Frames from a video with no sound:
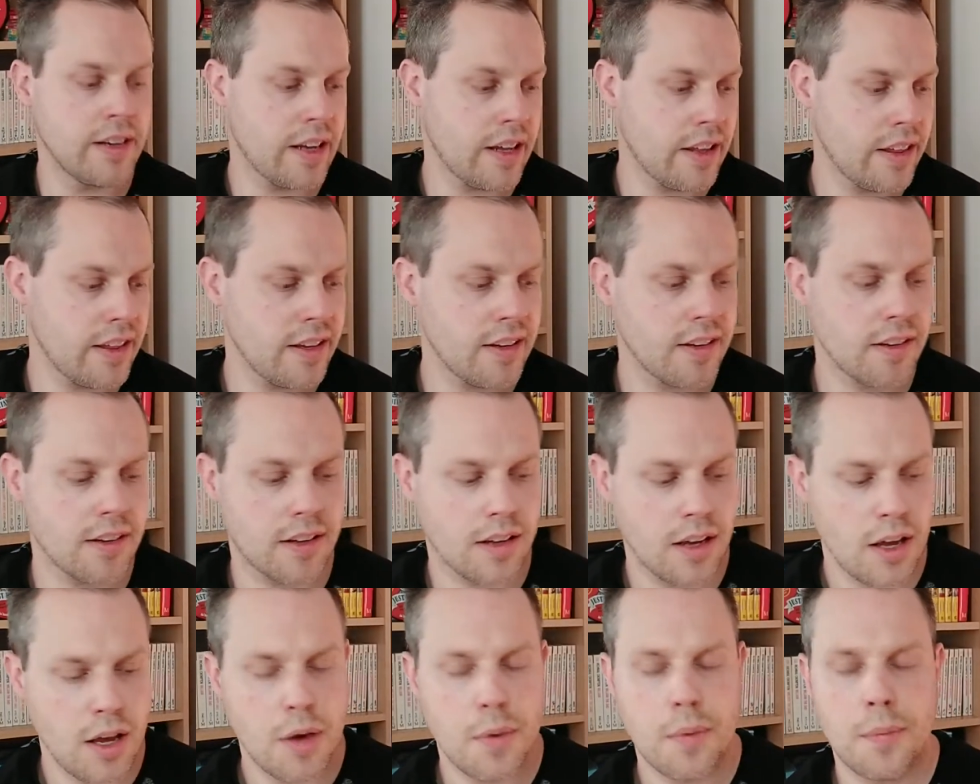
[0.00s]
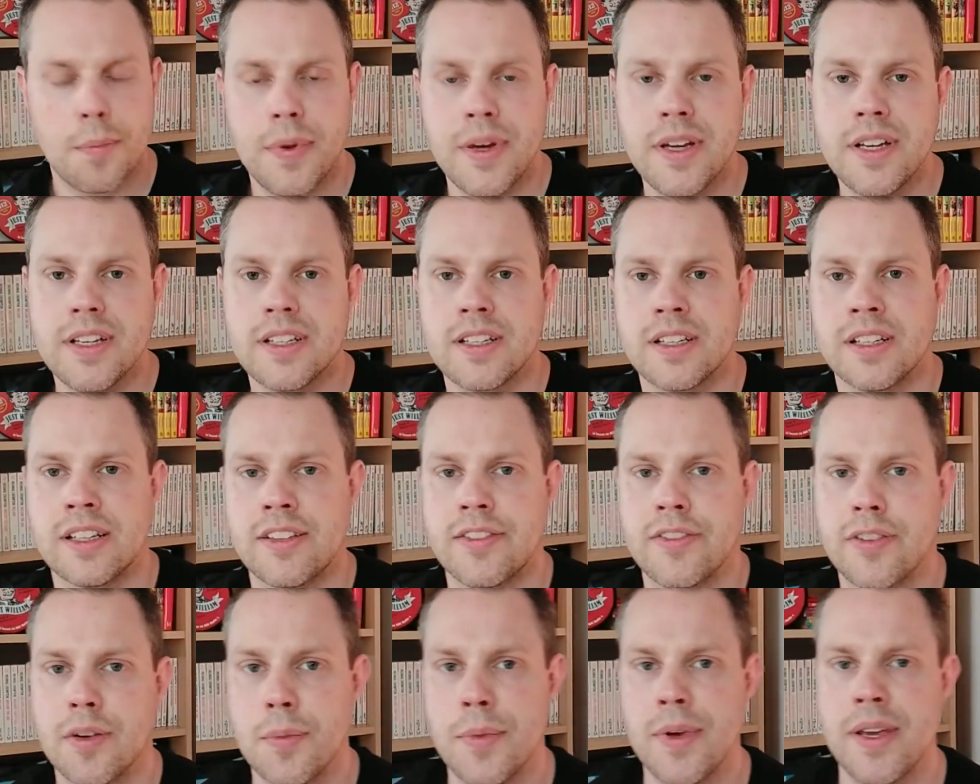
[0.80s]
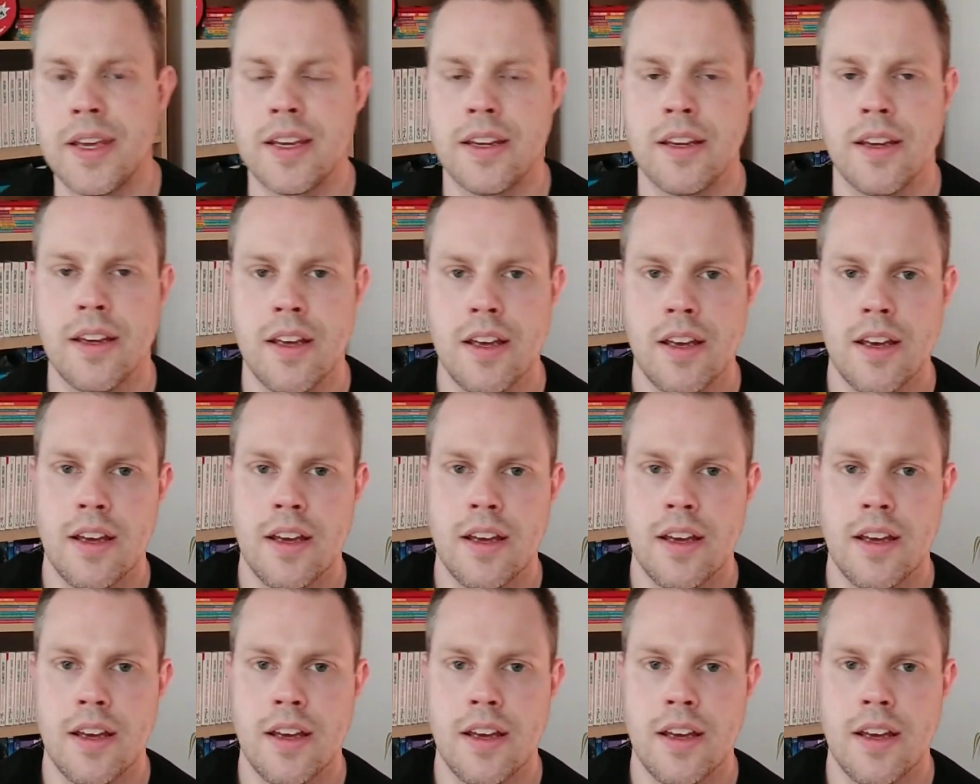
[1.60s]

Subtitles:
I think personally for me